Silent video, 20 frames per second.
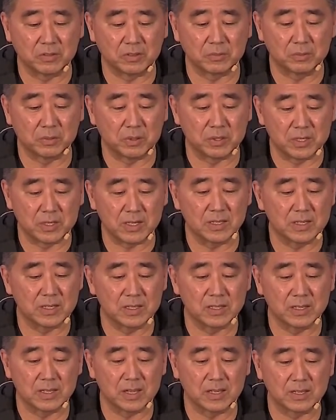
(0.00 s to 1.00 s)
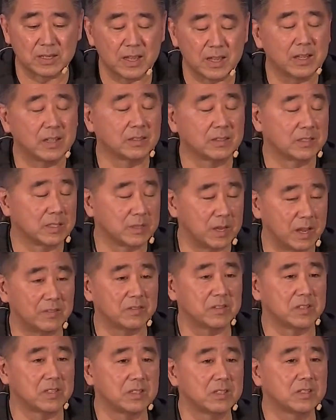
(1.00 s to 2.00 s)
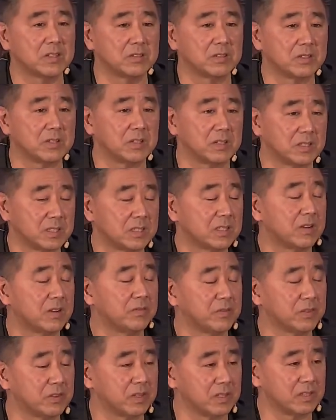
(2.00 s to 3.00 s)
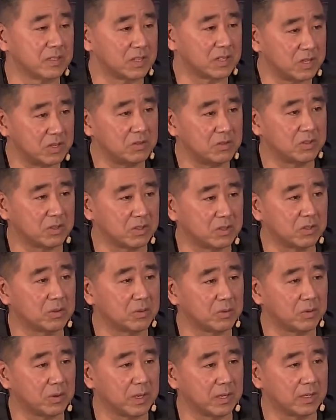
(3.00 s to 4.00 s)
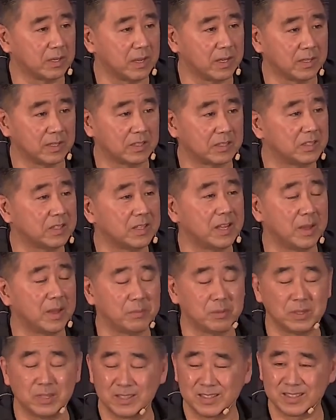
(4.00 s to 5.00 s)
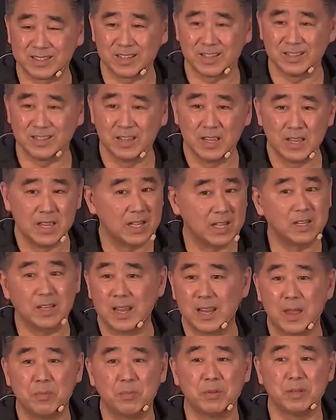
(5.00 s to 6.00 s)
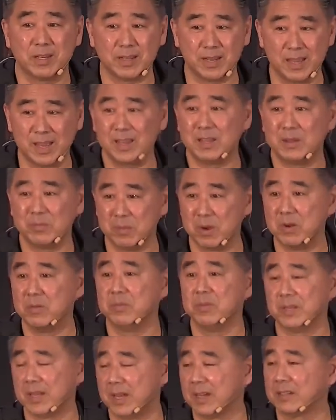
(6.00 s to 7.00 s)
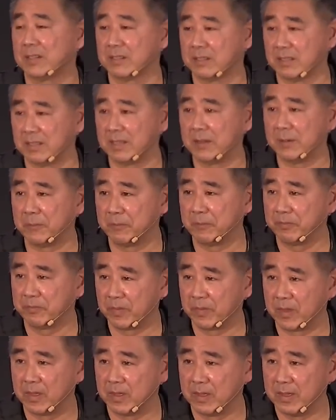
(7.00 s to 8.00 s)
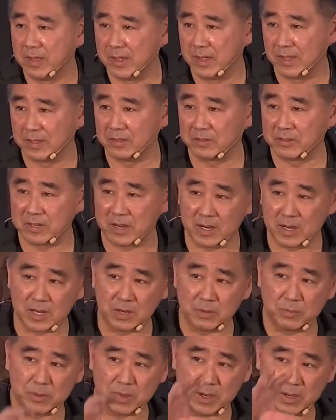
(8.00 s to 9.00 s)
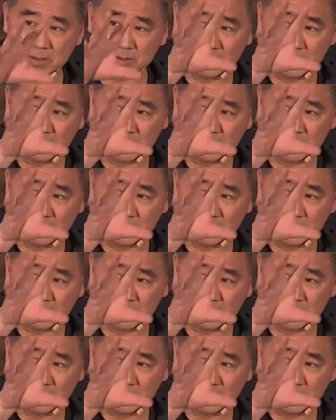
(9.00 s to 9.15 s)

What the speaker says: predicting that, San Francisco is going to suffer this huge earthquake, and it could happen, they said, it could happen at any moment, actually. And they're talking about